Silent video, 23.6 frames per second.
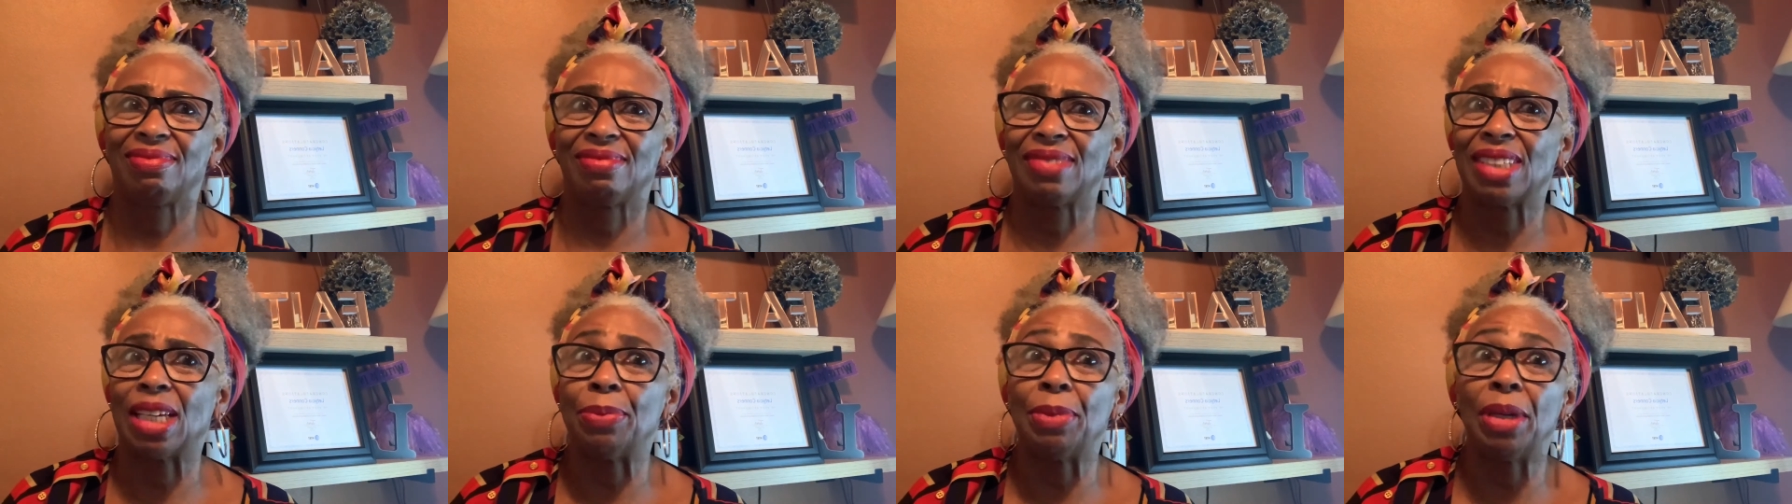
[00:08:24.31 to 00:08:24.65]

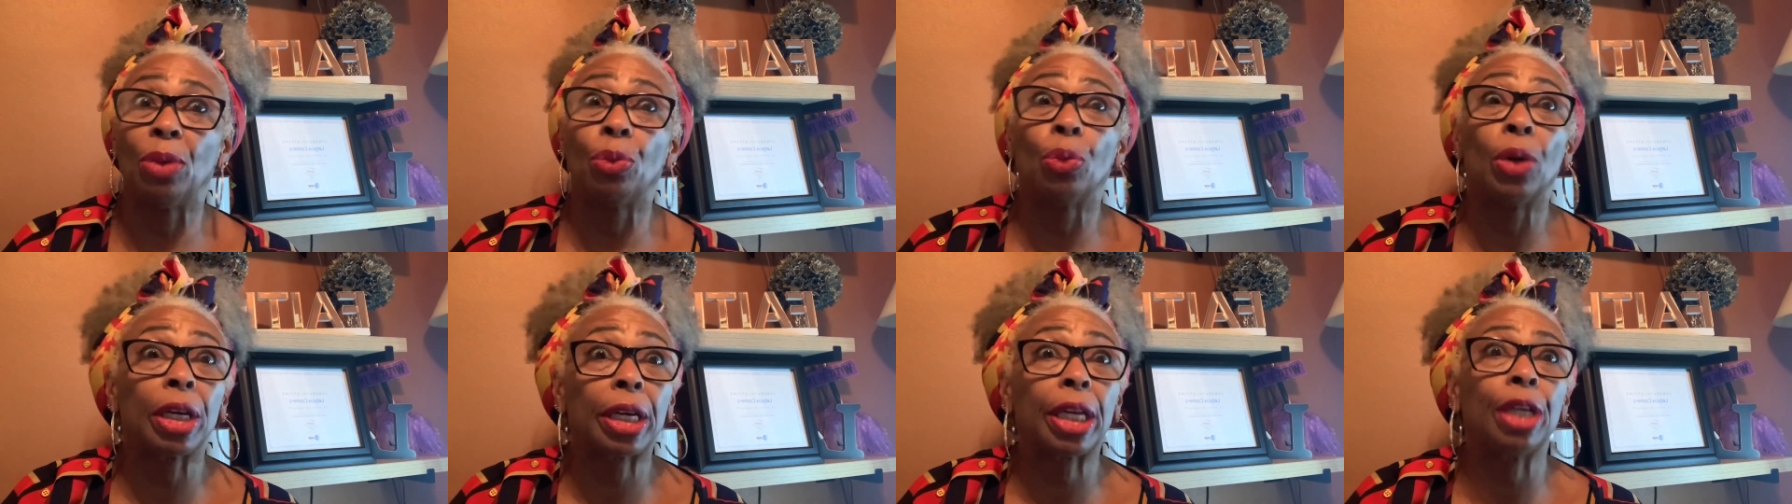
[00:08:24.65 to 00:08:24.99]
I
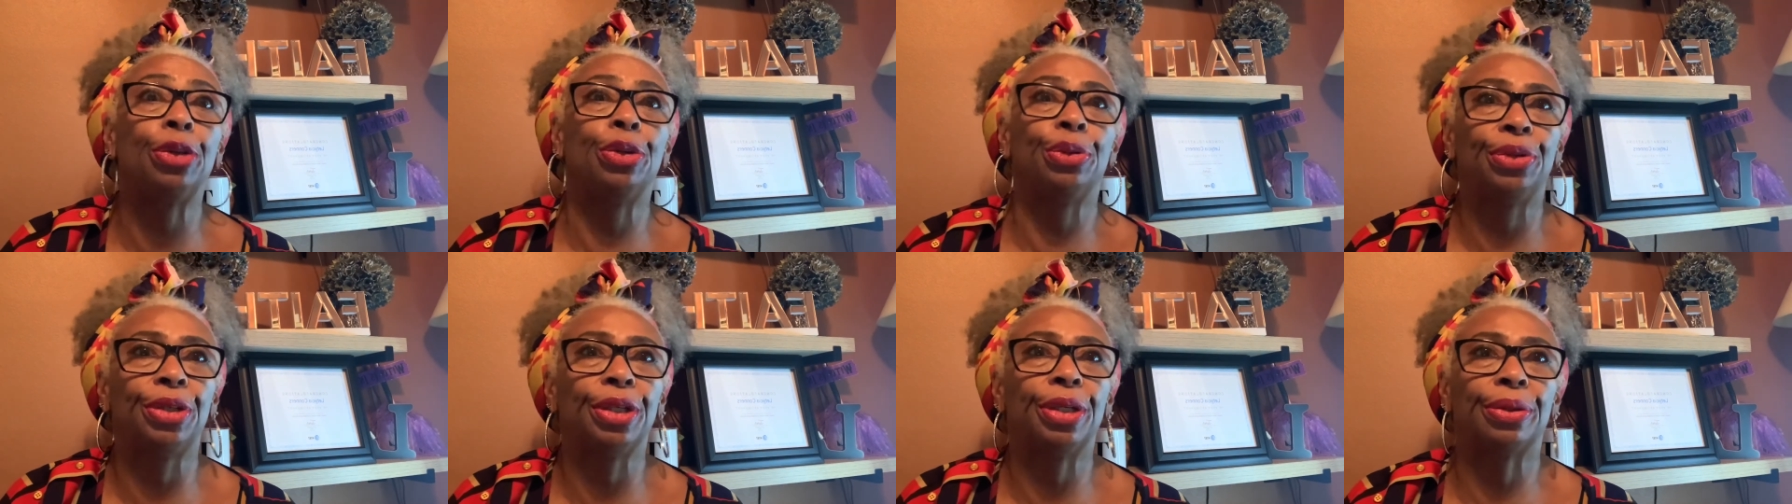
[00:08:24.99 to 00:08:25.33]
mean, what can
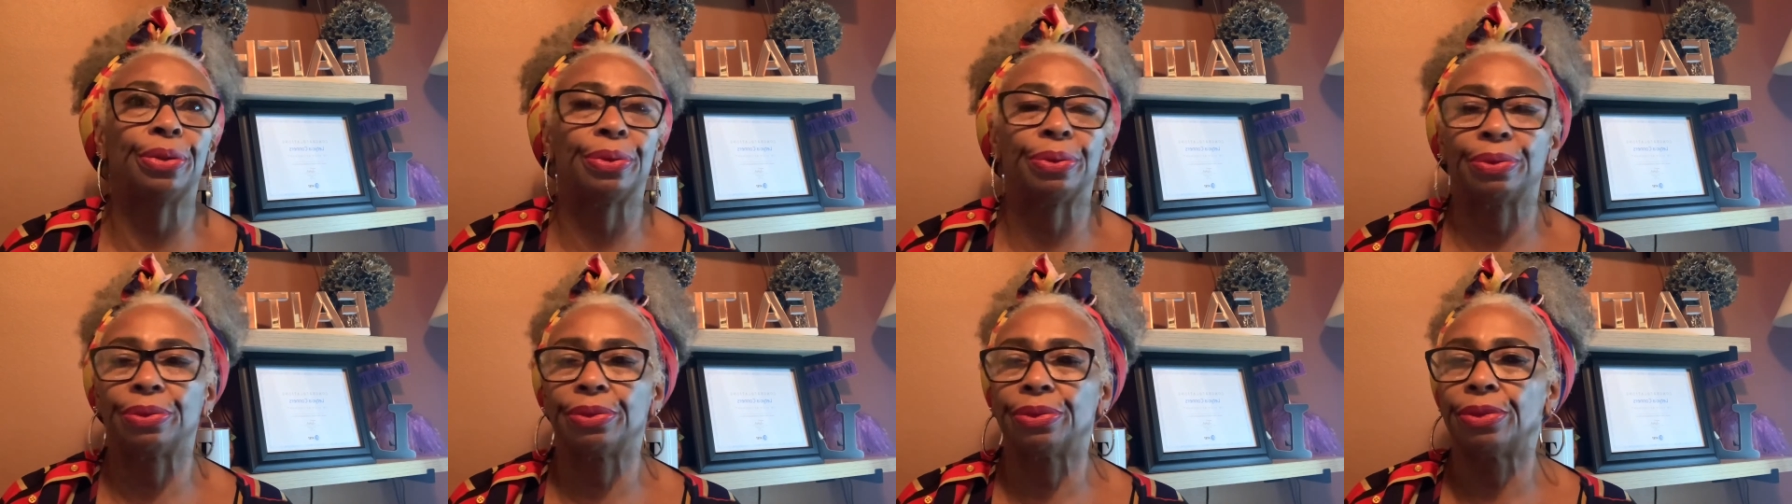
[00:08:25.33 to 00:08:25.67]
you
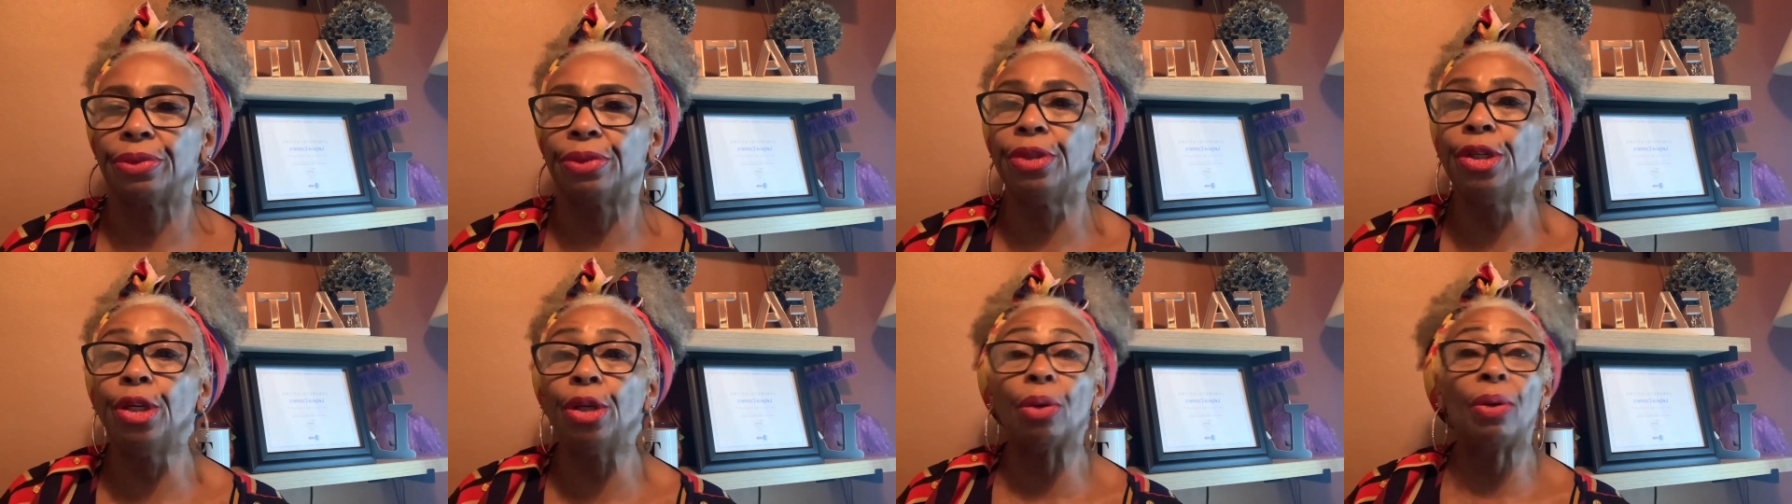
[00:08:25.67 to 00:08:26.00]
do?
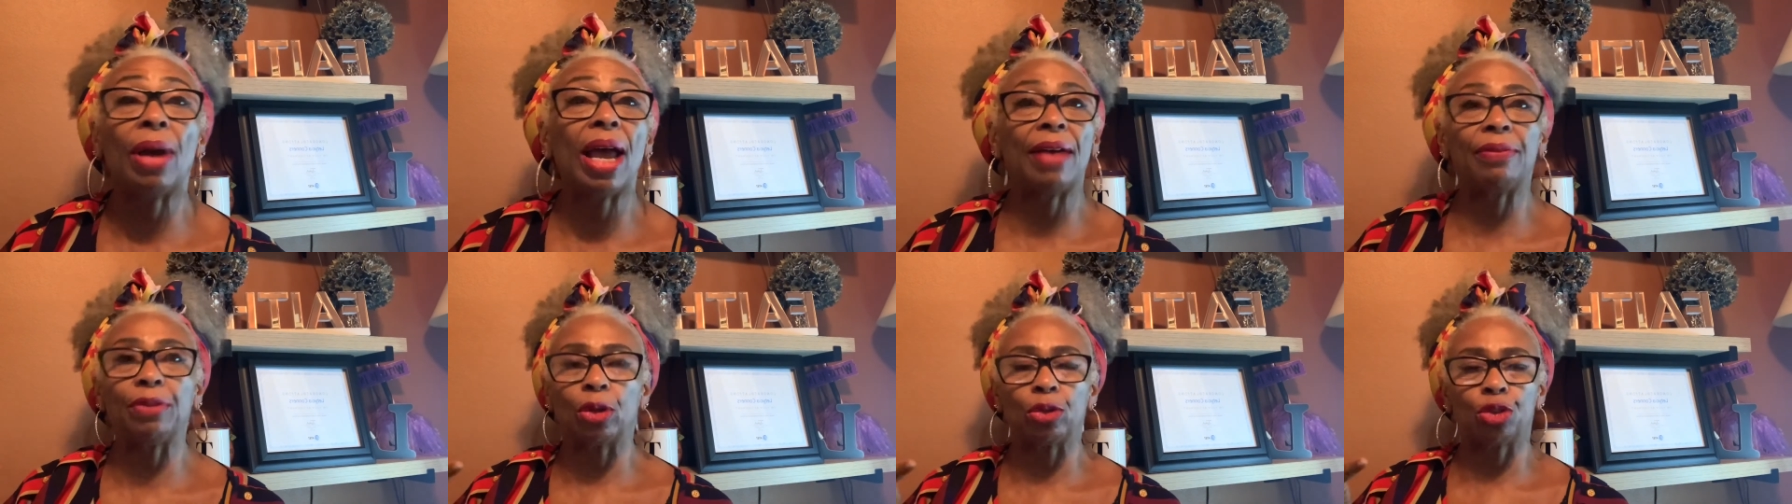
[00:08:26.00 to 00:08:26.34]
You don't
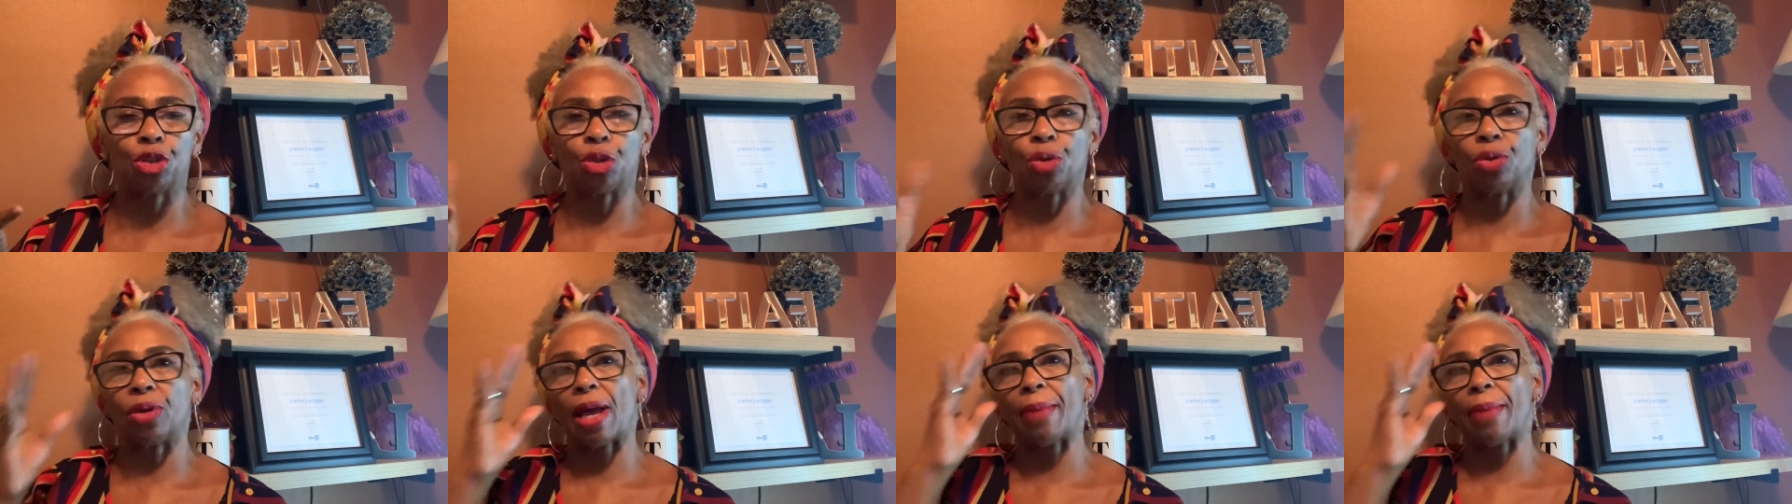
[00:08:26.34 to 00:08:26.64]
have no choice.